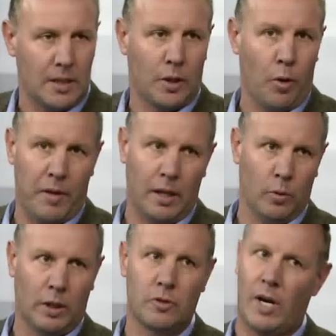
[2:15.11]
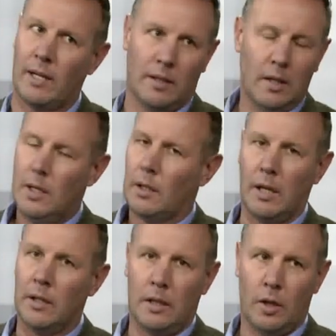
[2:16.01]
I don't think they'll get dragged.
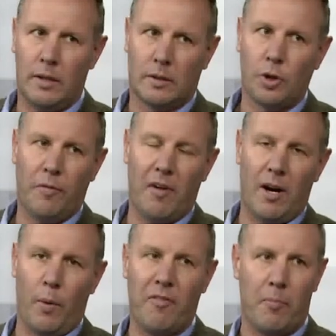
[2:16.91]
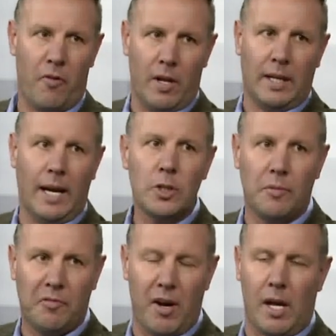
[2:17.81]
Clearly, not they're too far away from a relegation
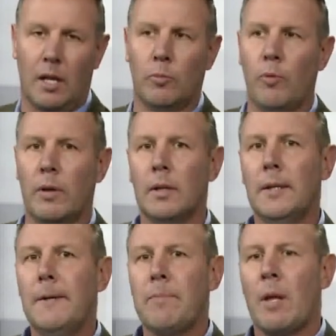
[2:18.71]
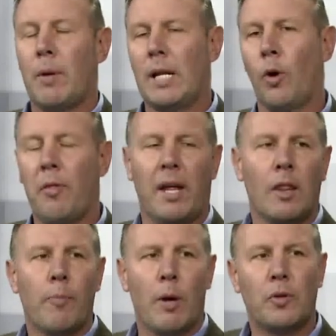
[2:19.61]
fight at the moment. But I don't think
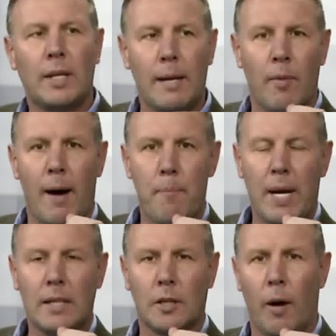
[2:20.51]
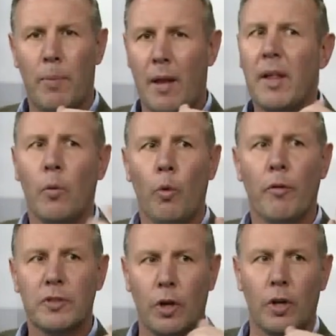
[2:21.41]
they'll be able to keep that pace up. But I think
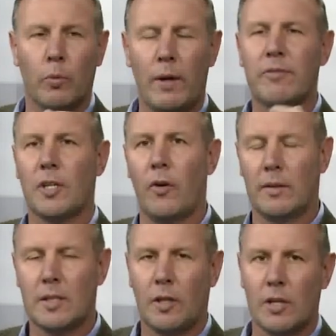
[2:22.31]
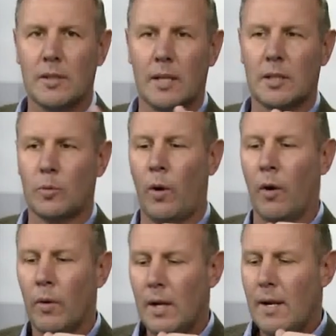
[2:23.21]
Wolves could. We've sort of discussed this as
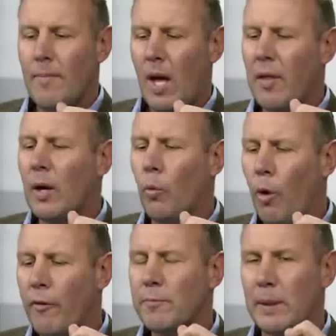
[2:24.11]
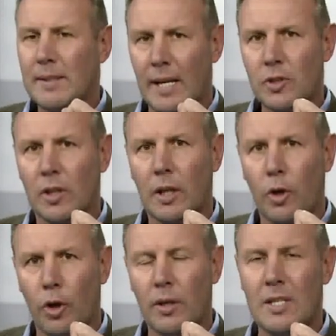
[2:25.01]
well. I think Wolves potentially
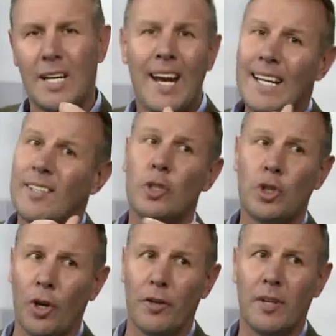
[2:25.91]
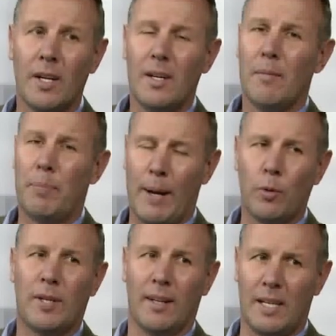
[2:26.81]
could, and United should mm. be able
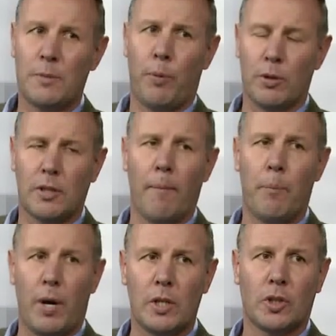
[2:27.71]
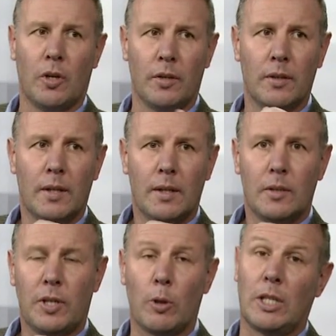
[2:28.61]
to at least put some pressure on
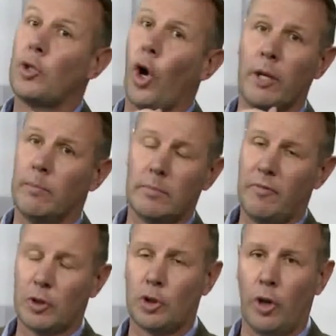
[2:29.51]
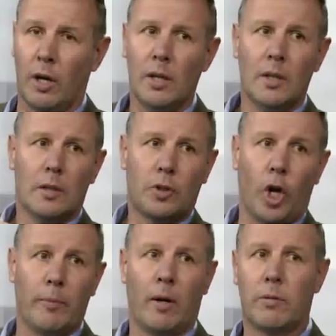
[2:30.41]
Chelsea. Tottenham, for sure.
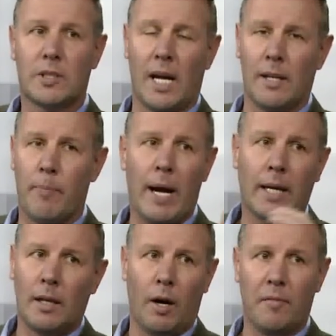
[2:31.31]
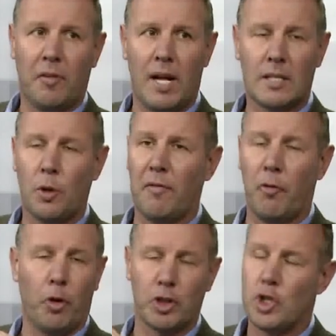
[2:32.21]
Tottenham are certainly back in the hunt for that top
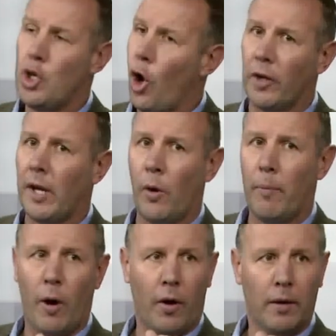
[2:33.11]
four. There's not a doubt about it.